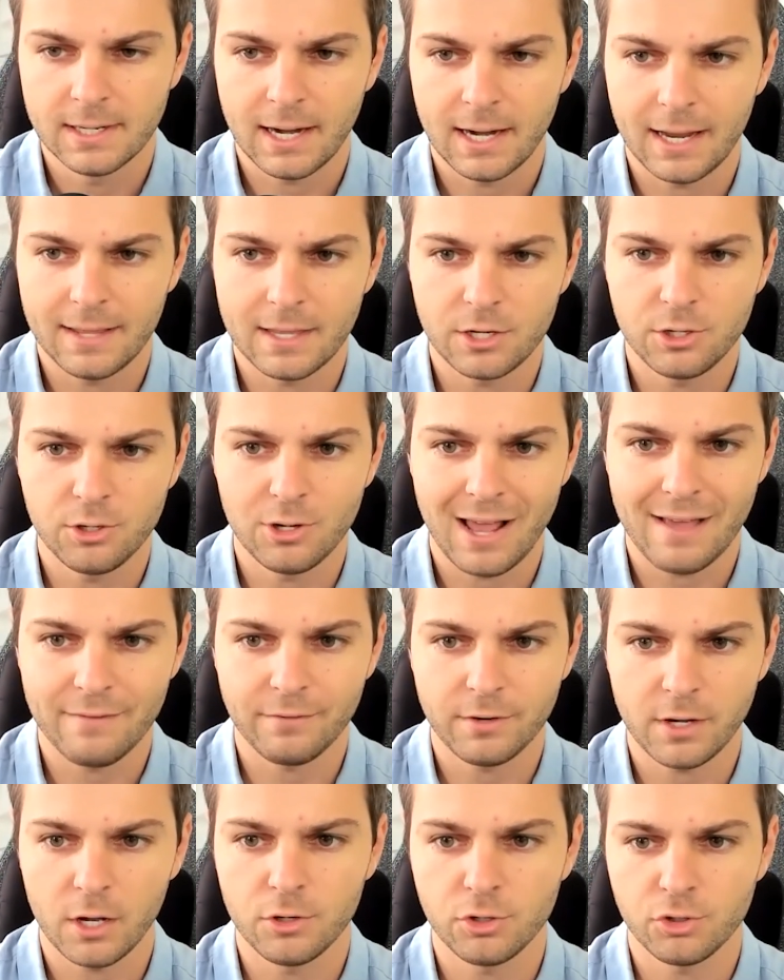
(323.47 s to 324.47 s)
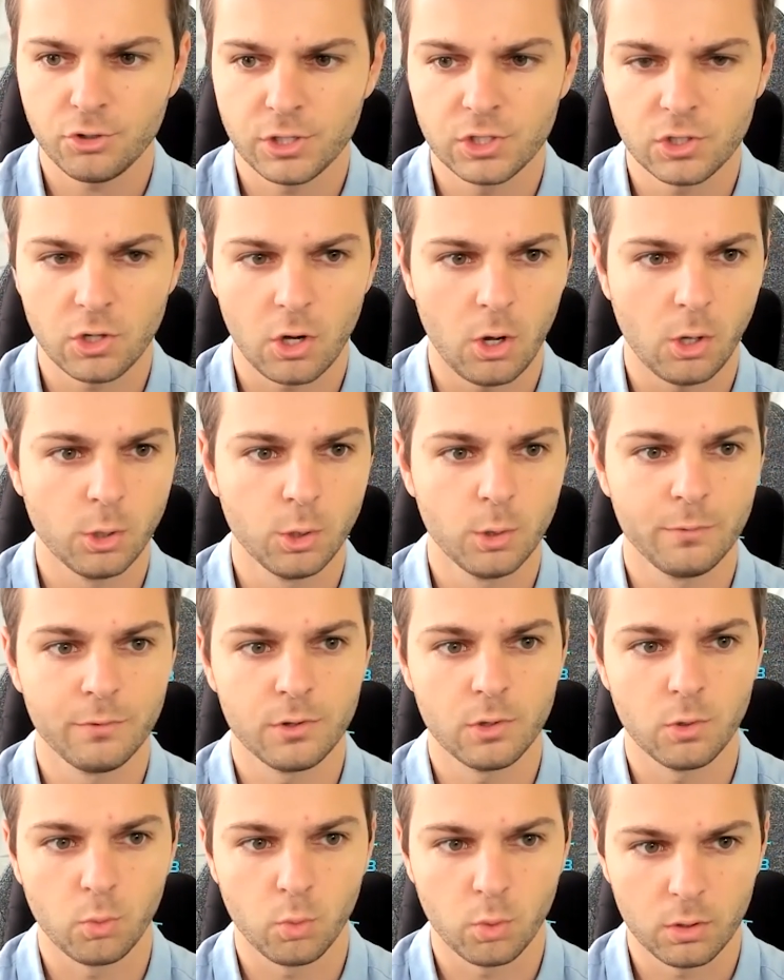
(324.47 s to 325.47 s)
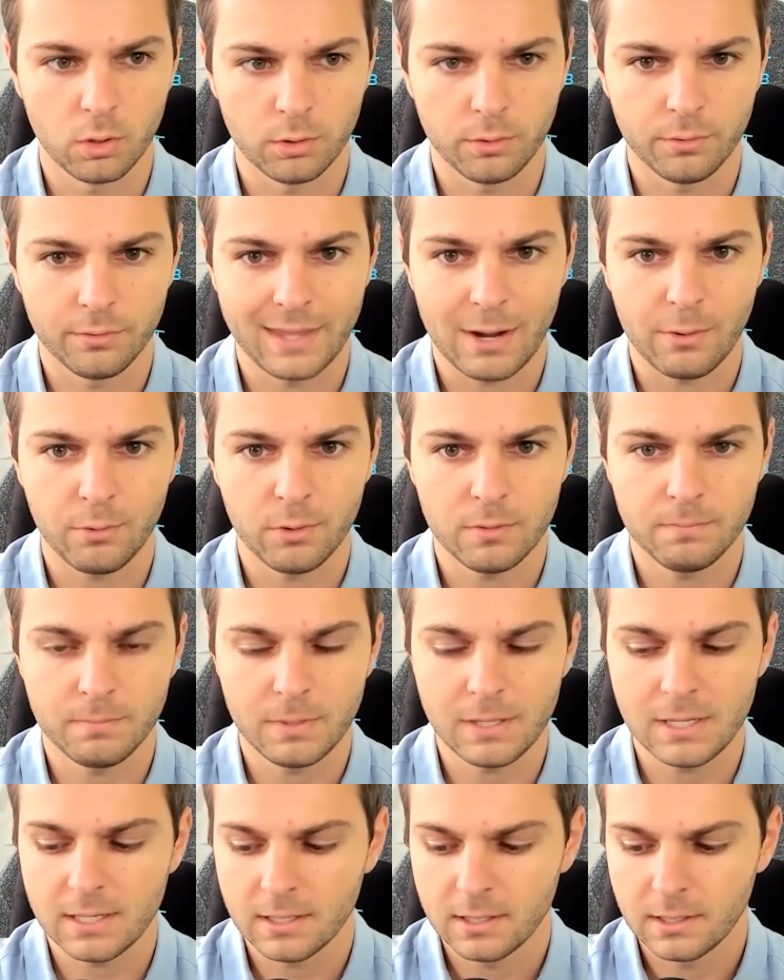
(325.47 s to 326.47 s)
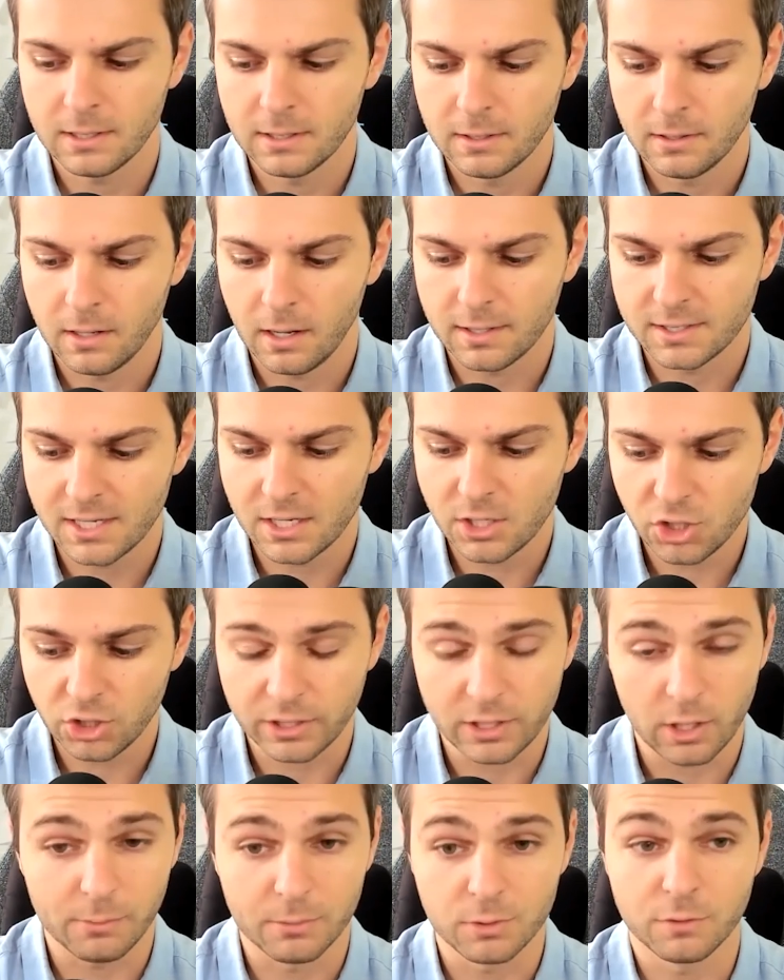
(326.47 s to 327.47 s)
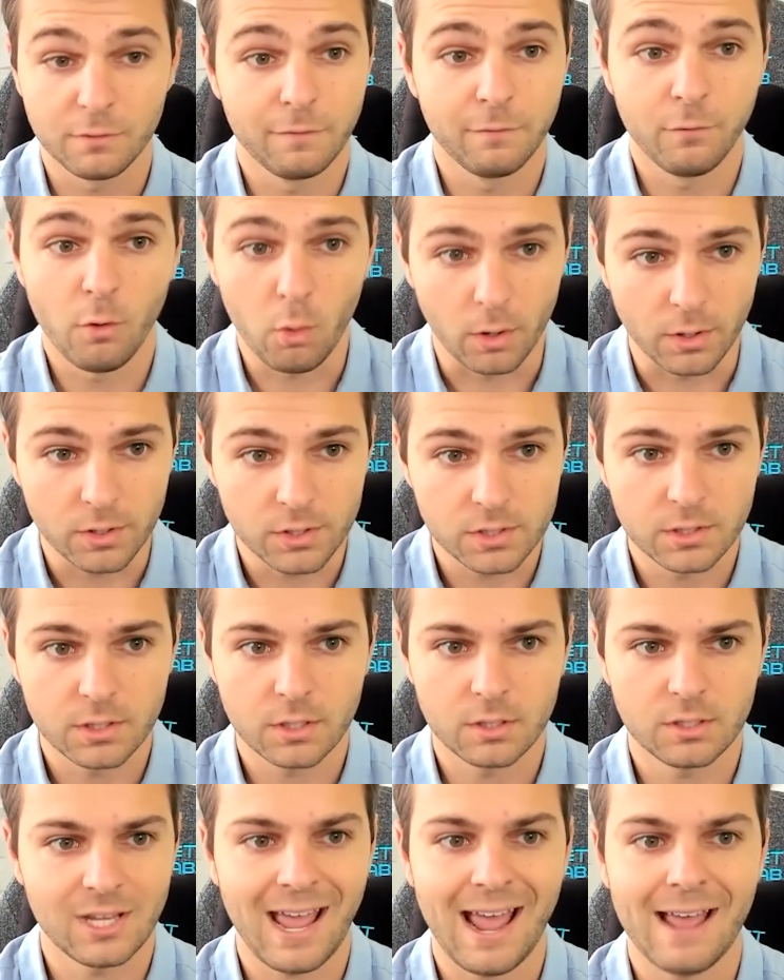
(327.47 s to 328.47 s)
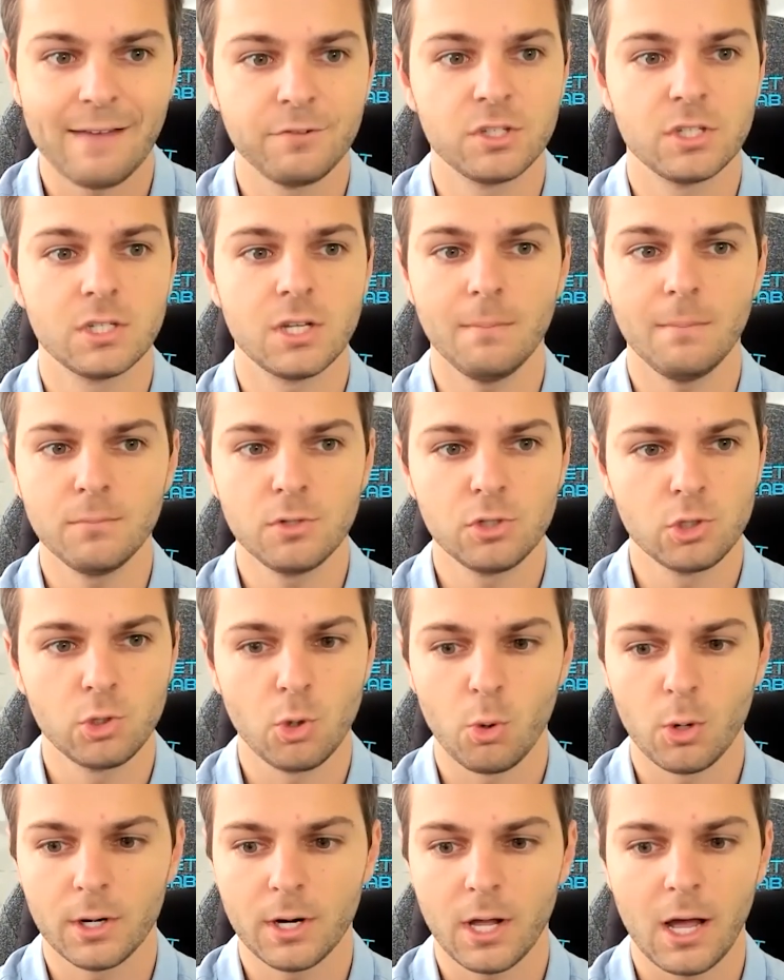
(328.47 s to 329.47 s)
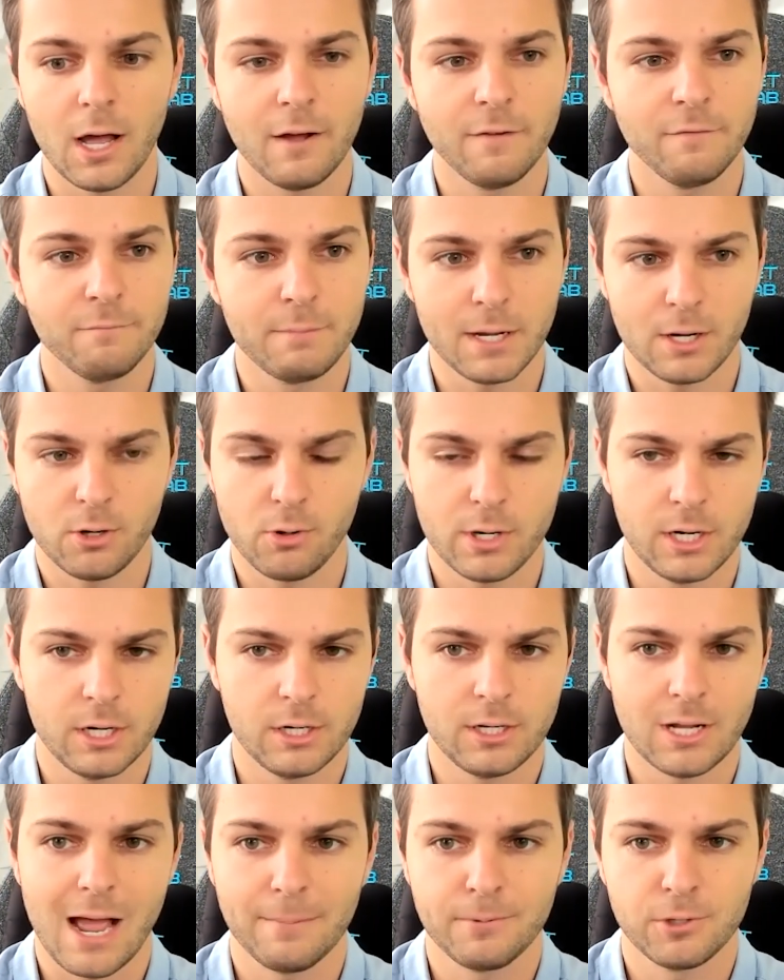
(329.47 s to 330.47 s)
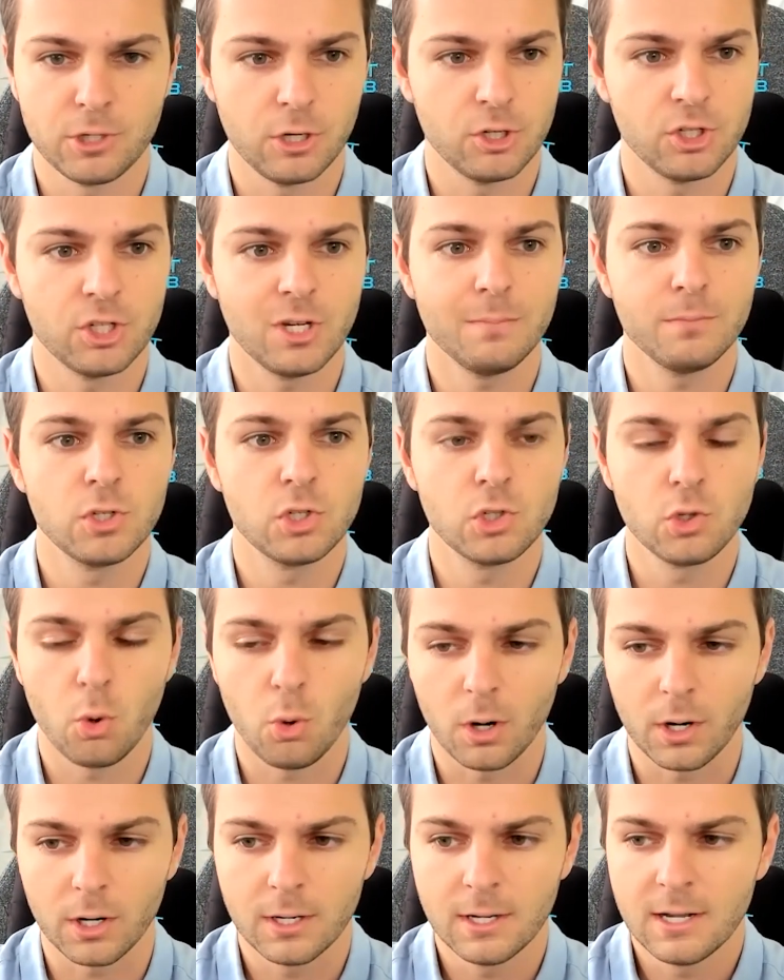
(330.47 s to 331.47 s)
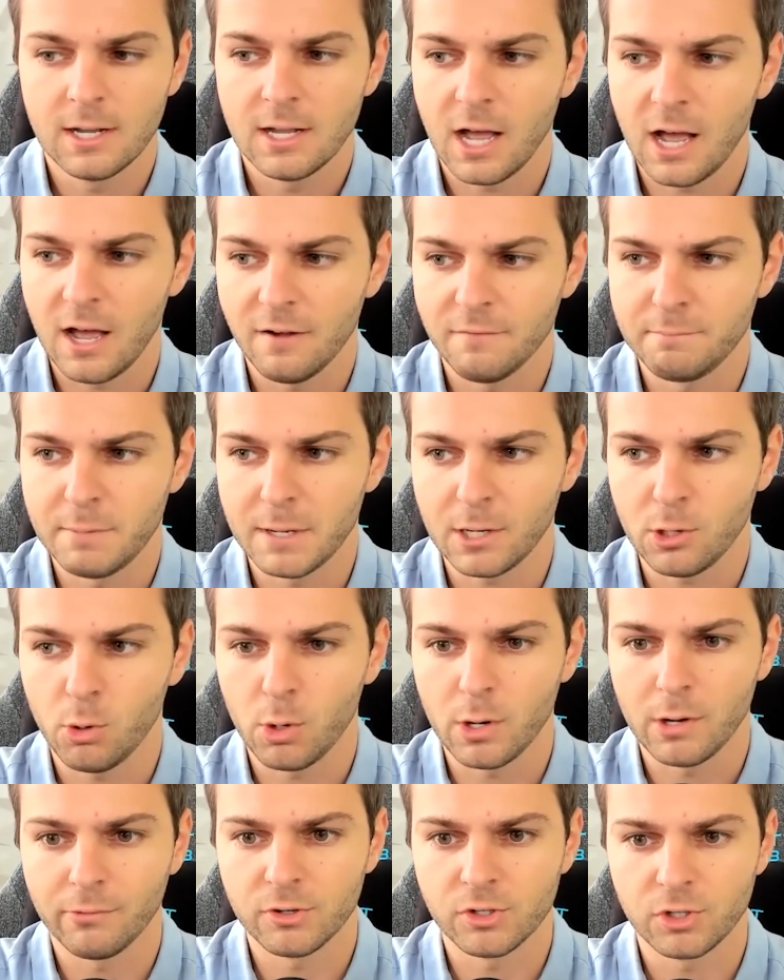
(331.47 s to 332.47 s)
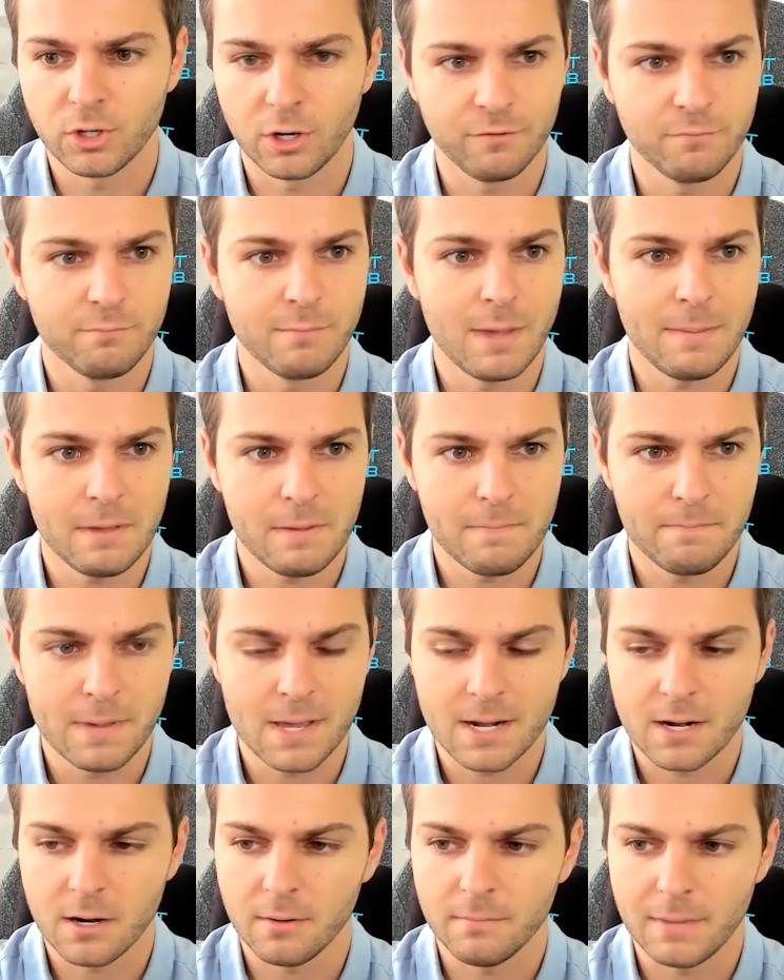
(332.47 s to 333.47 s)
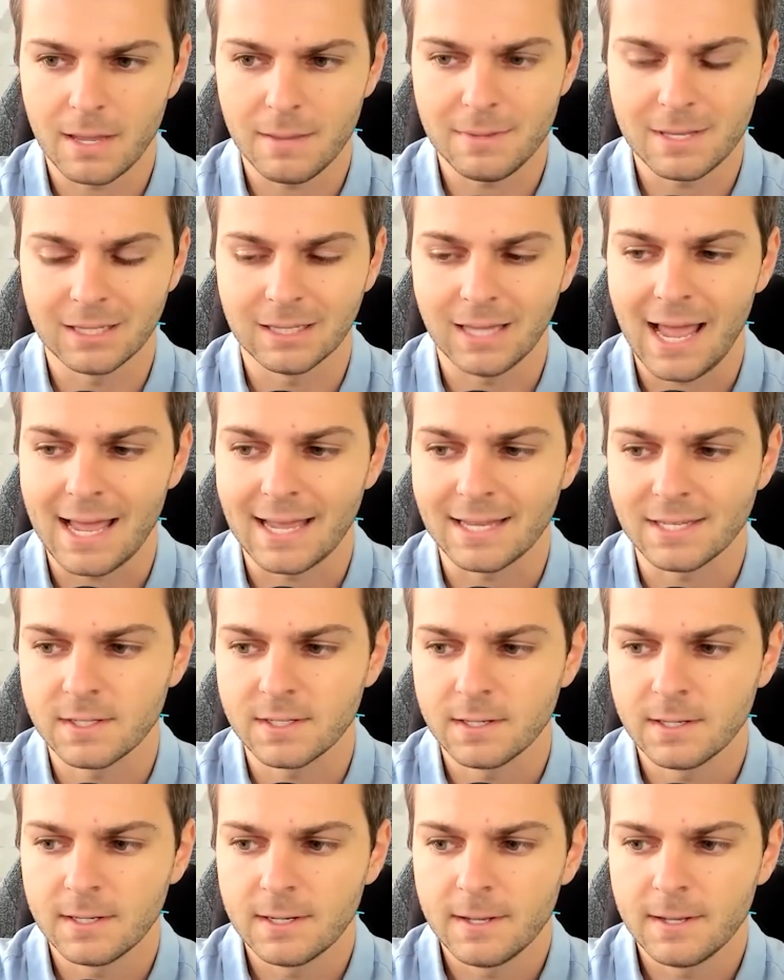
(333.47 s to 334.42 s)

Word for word: And then you'd have countries all over the world that would be essentially almost forced to have some sort of Bitcoin adoption or some sort of Bitcoin reserve, maybe bigger, maybe less.